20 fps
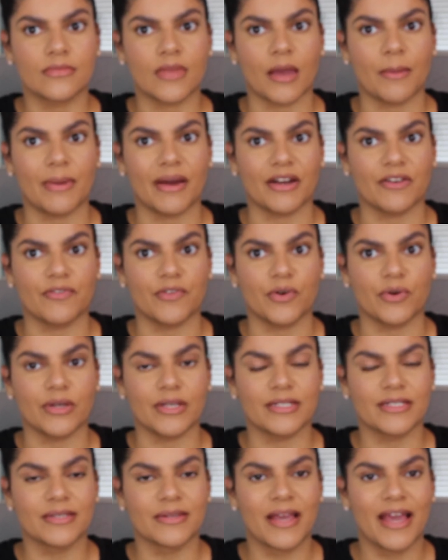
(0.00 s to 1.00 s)
I'm out of
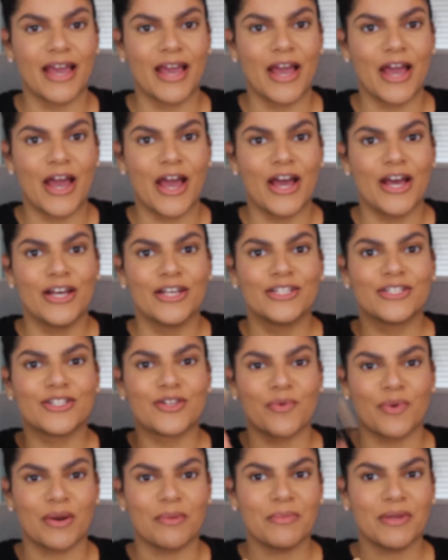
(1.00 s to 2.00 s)
focus.
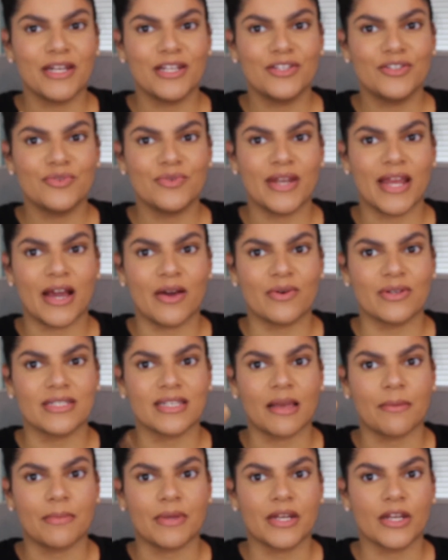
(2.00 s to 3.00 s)
So what I'm gonna do now is
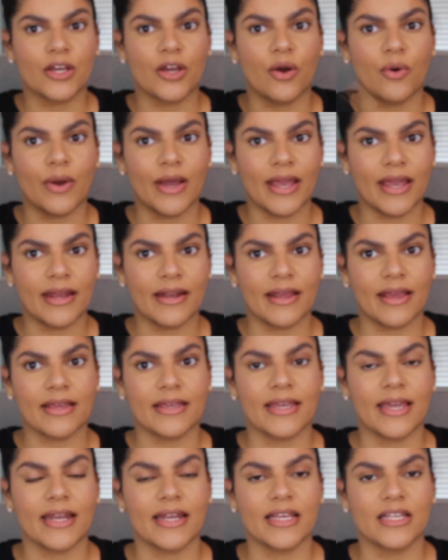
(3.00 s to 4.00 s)
I'm gonna go ahead
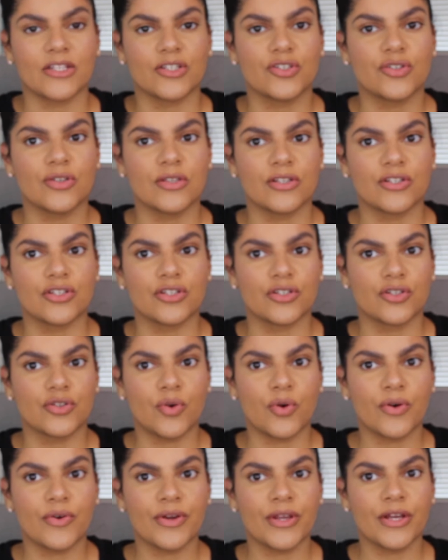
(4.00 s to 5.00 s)
and get into the
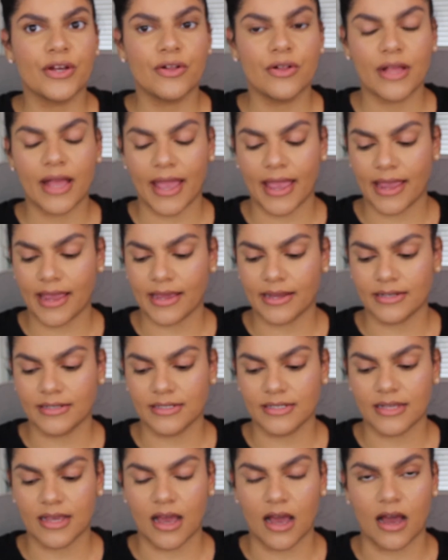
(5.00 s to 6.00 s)
tutorial,
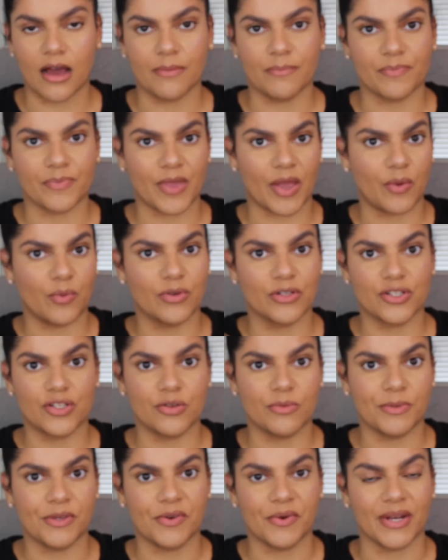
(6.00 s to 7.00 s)
and I will
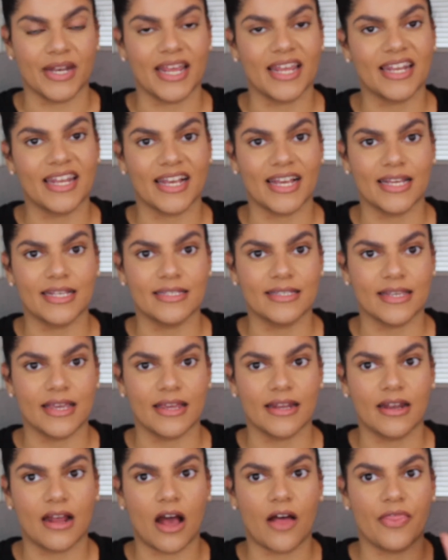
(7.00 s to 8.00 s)
zoom you in. And like I
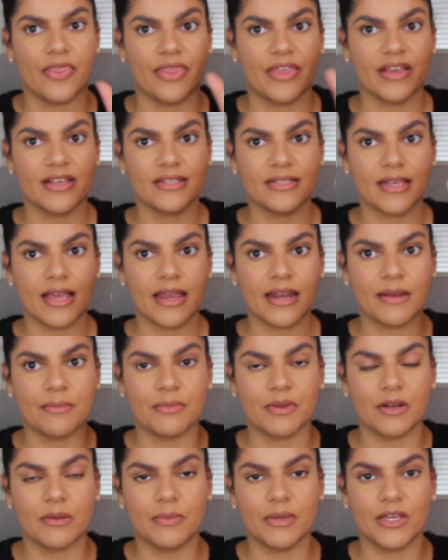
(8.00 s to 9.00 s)
said, on this side I'm
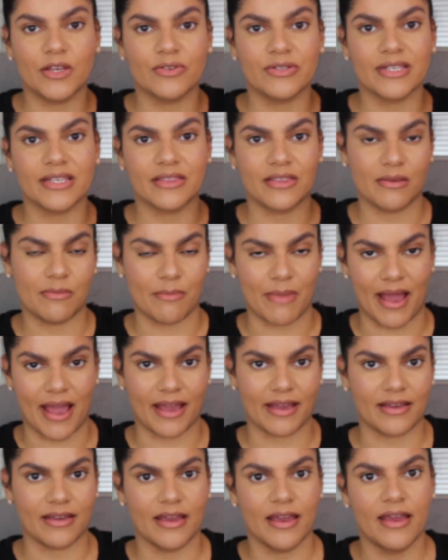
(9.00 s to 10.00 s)
gonna be using the
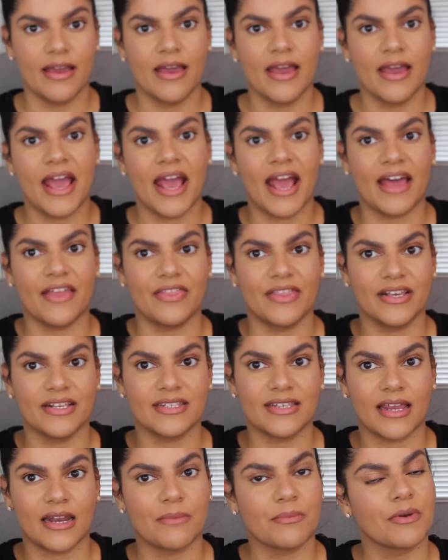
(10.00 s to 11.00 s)
MAC, and this
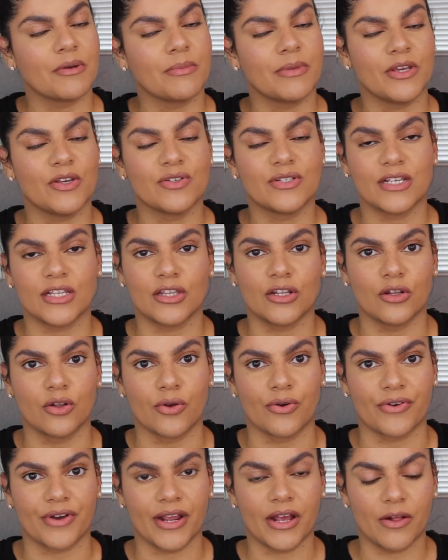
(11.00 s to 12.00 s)
side I'm going to be using the
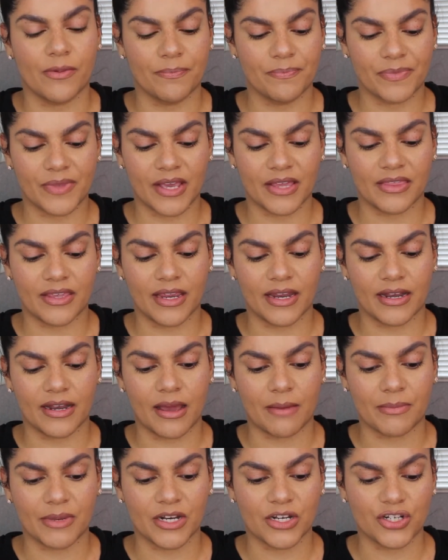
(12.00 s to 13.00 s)
L'Oreal. And then
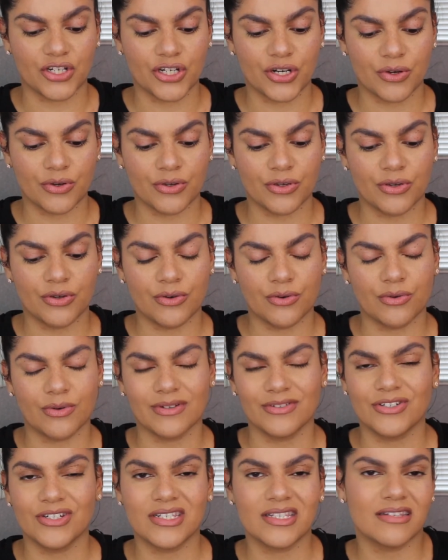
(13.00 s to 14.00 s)
I'm going to show
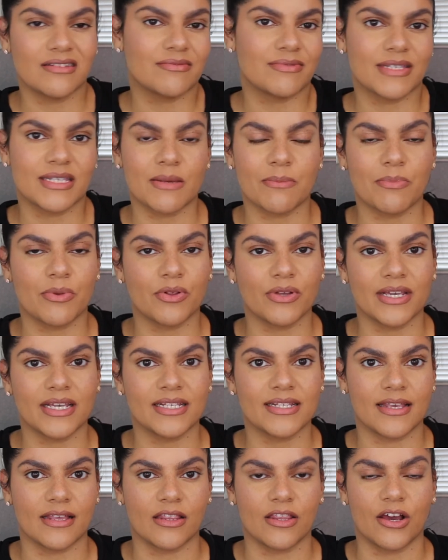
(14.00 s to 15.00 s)
you just a simple,
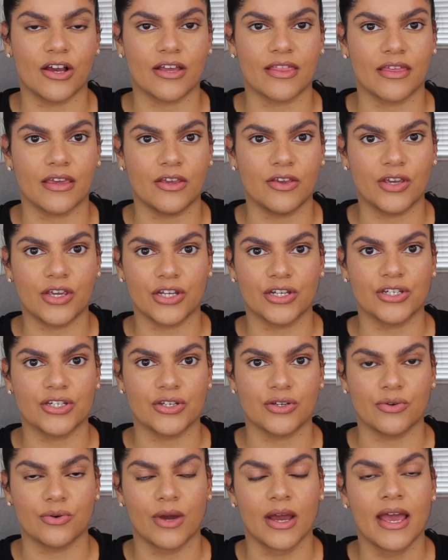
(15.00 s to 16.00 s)
easy look that you can
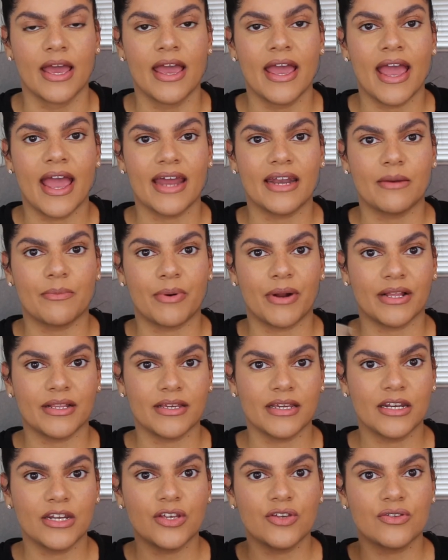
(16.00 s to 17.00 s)
do. And I'm
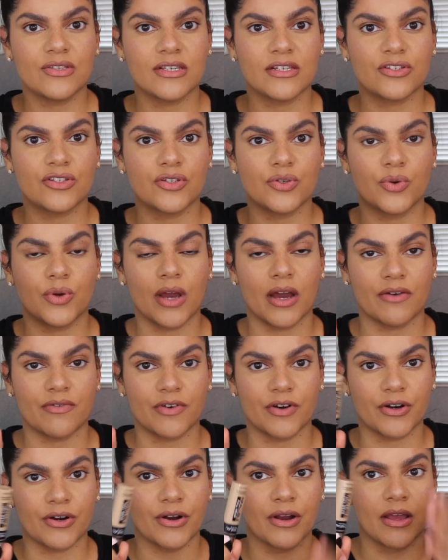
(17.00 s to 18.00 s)
probably going to use this to
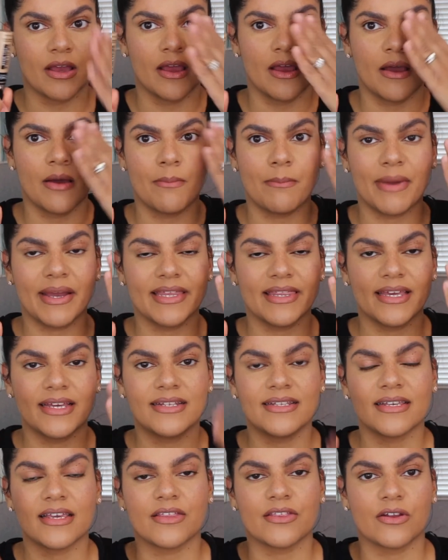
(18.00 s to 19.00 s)
cover my
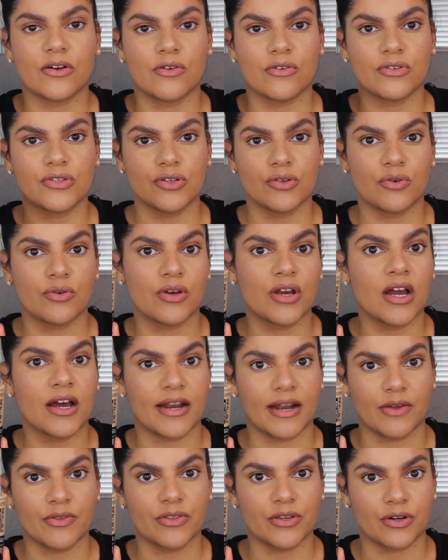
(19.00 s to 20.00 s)
lids and then also cut
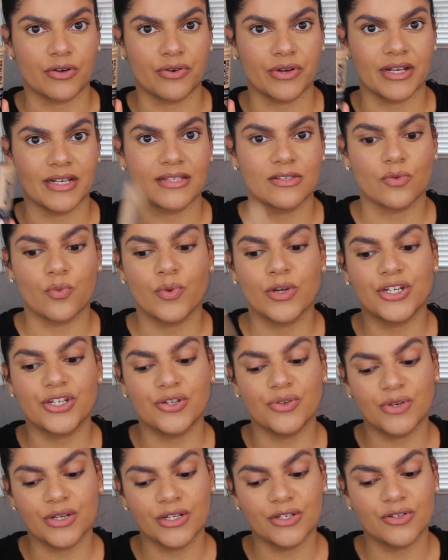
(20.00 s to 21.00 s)
out the crease,
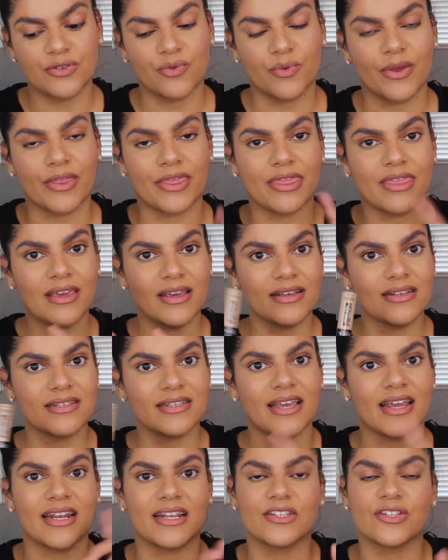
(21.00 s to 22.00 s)
which you can do with this,
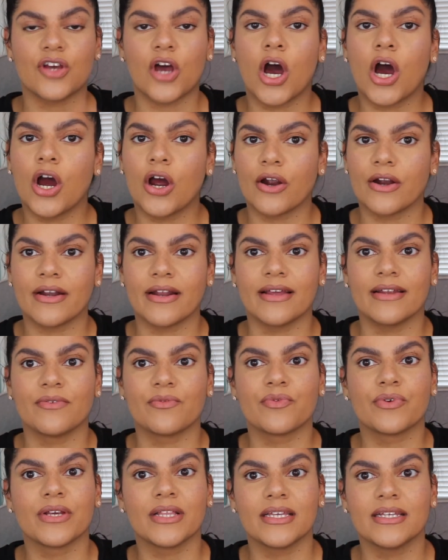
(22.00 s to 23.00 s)
and it's hard and
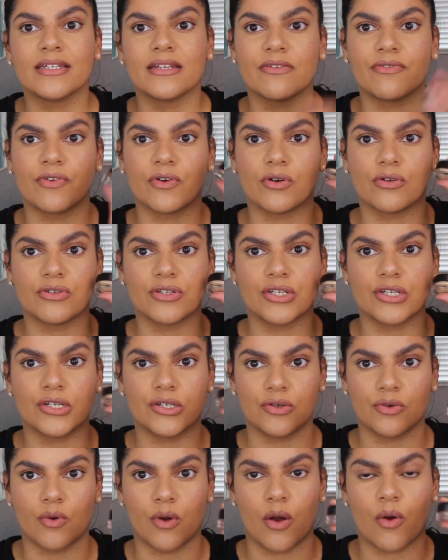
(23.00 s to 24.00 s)
really difficult to
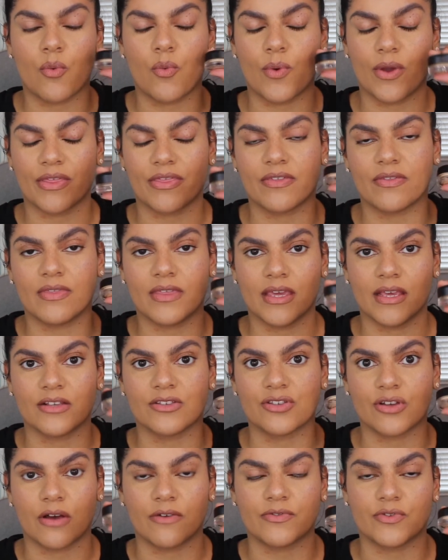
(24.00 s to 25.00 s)
do with the
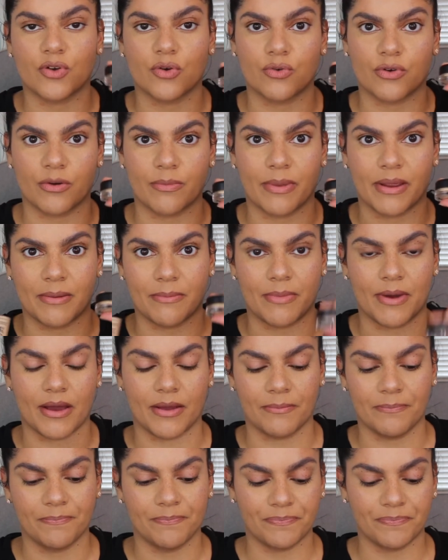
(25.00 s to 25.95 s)
soft ochre paint pot.